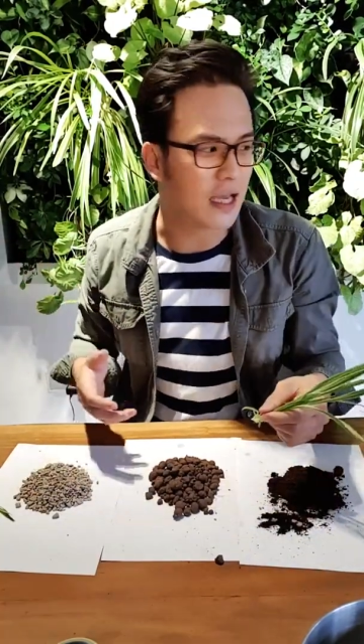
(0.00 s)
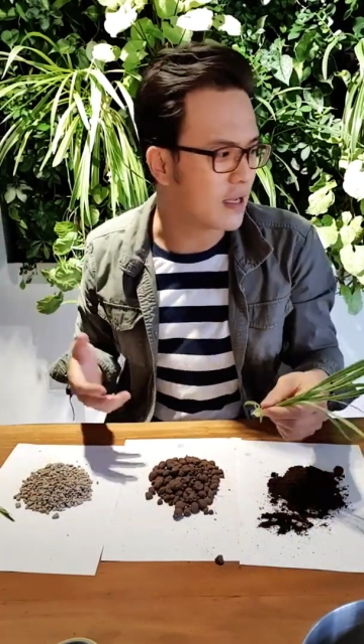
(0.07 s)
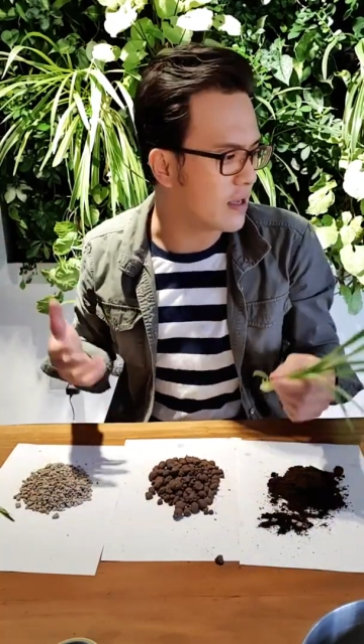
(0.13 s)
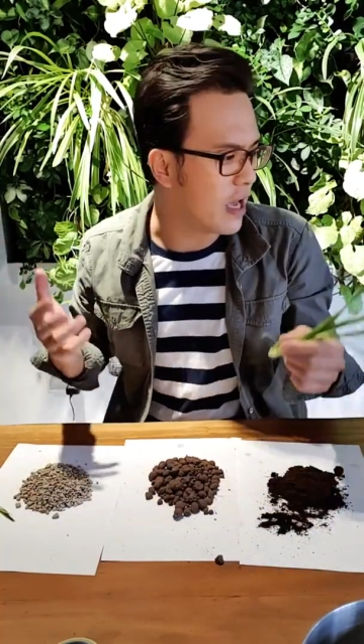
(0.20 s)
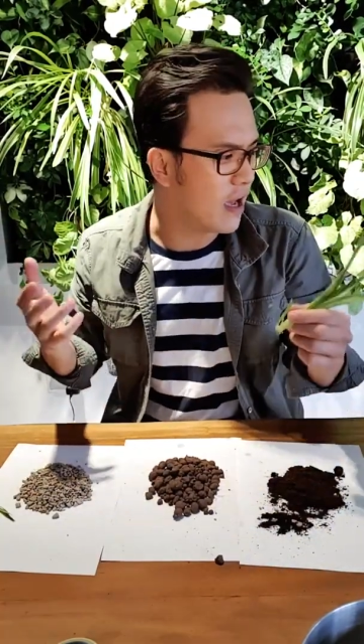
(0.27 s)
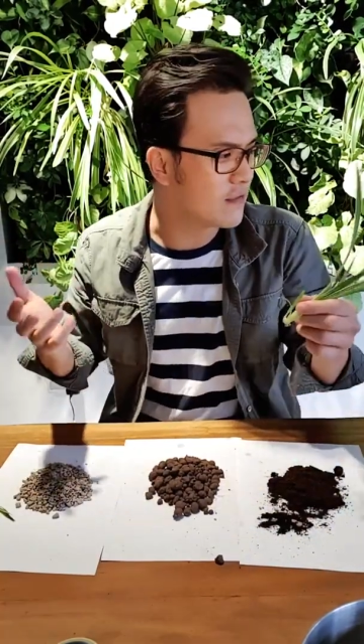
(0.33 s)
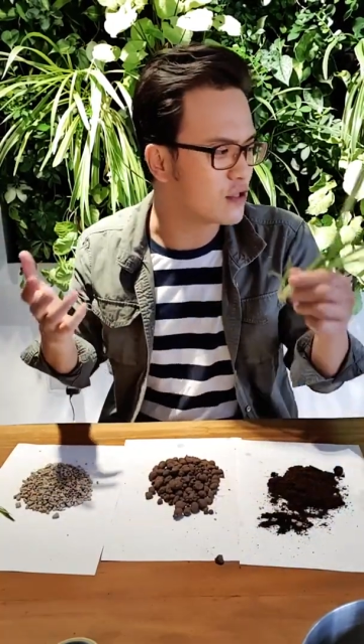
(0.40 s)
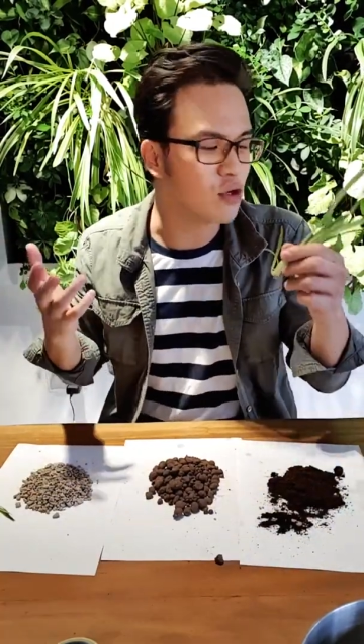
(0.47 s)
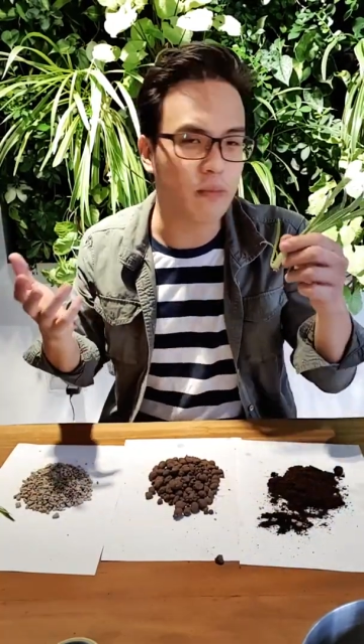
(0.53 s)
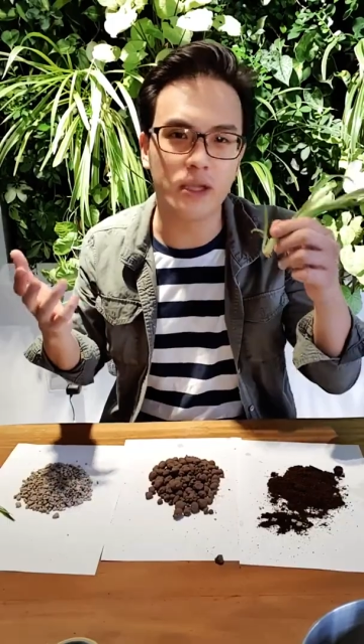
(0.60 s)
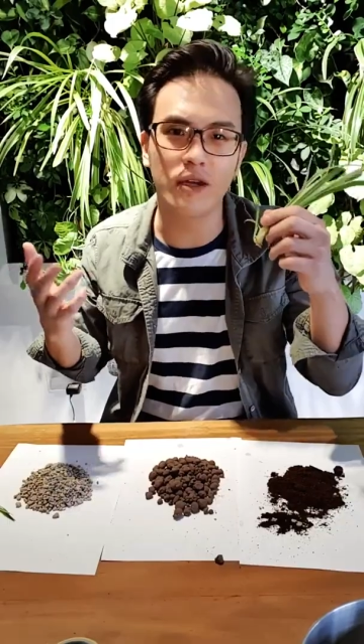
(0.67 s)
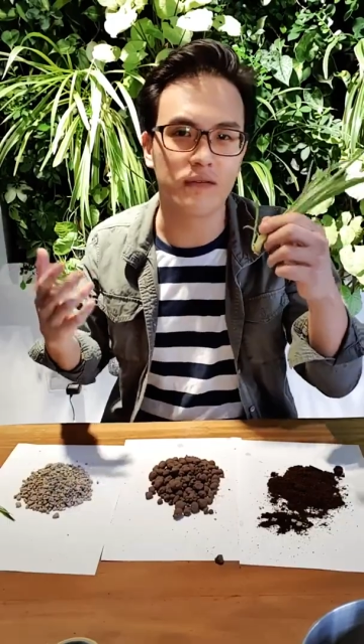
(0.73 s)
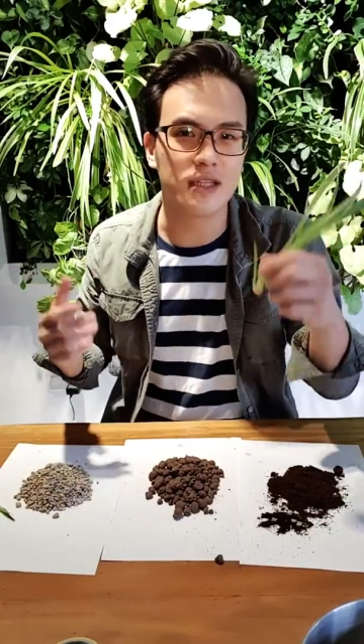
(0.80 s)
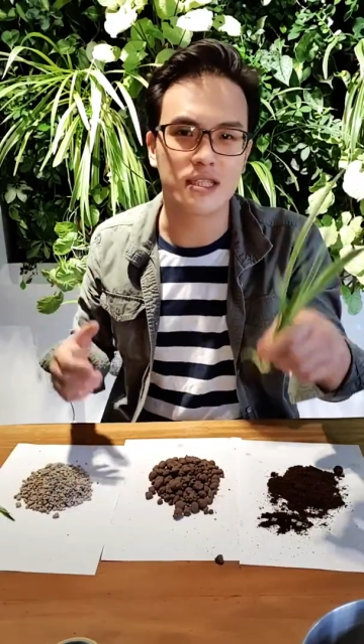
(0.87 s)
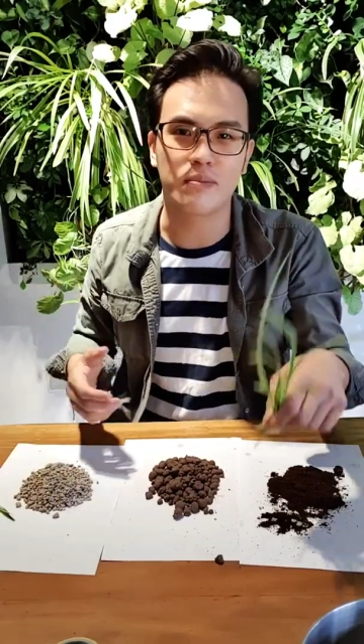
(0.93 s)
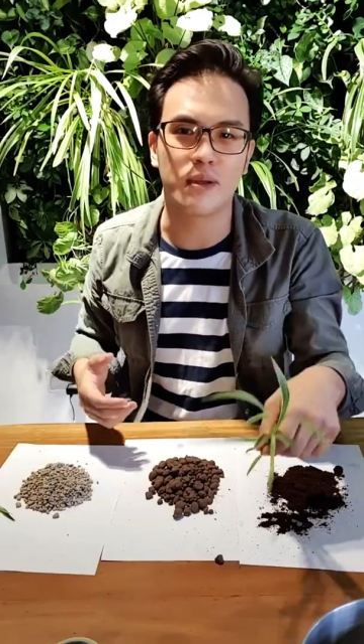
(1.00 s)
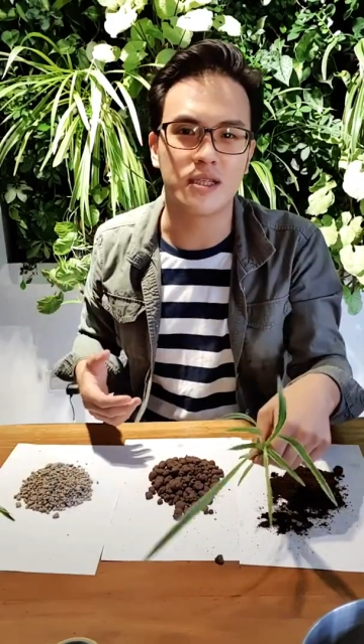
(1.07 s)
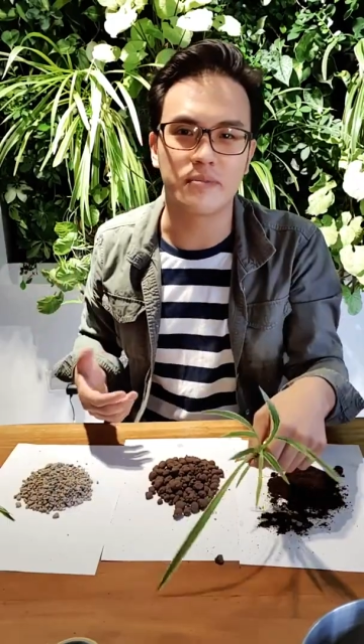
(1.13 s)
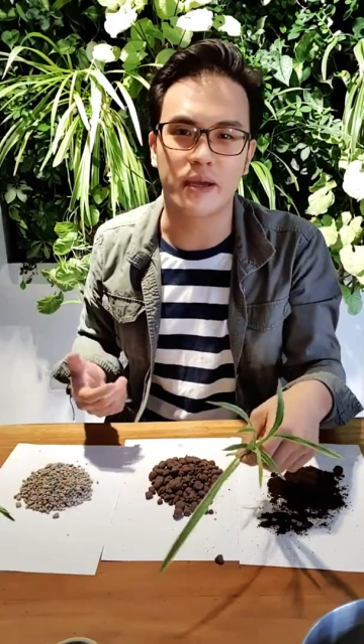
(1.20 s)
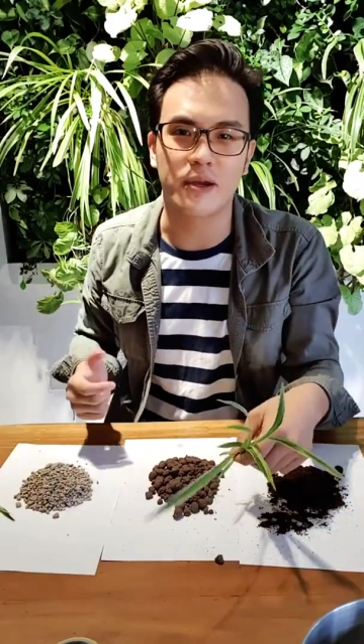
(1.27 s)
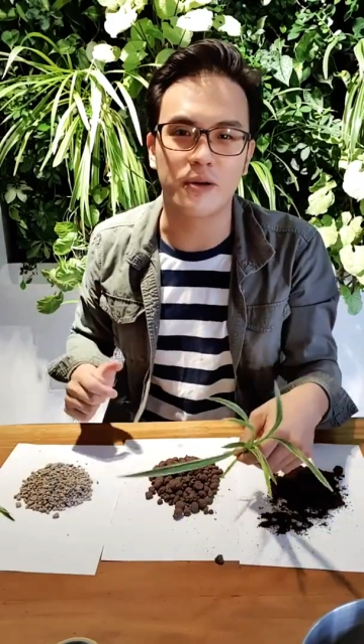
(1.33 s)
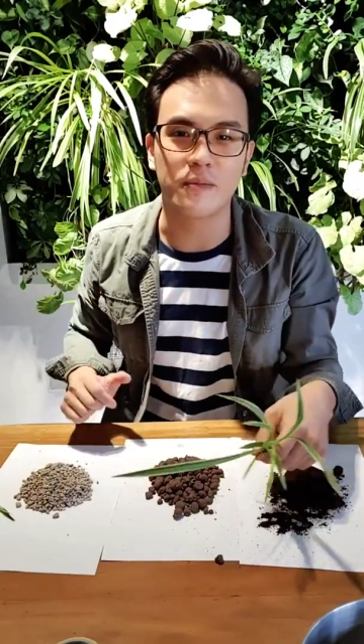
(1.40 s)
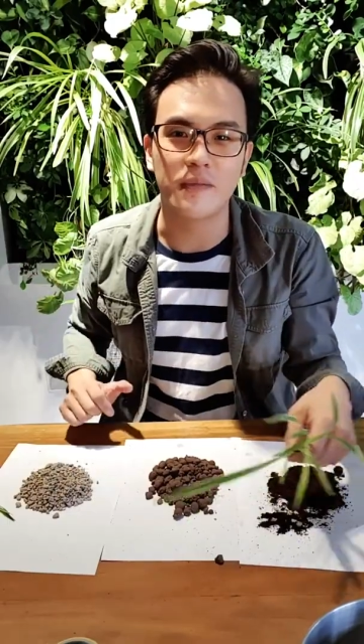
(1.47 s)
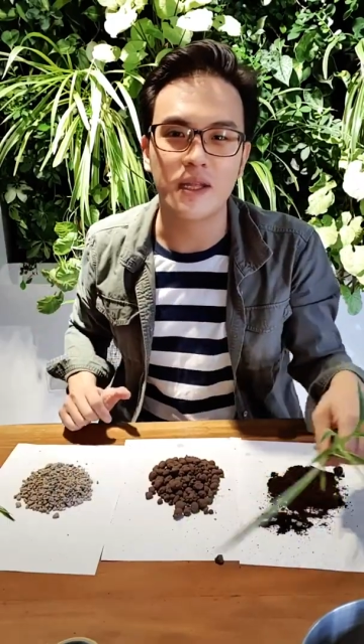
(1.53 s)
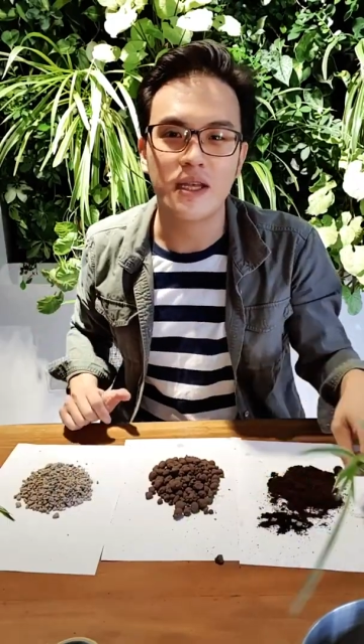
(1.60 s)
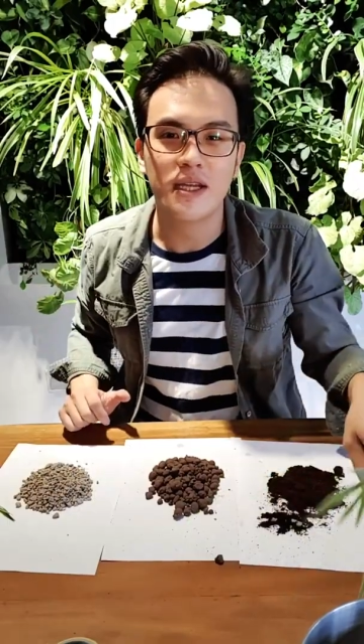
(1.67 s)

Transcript: I have so many of these plants back home.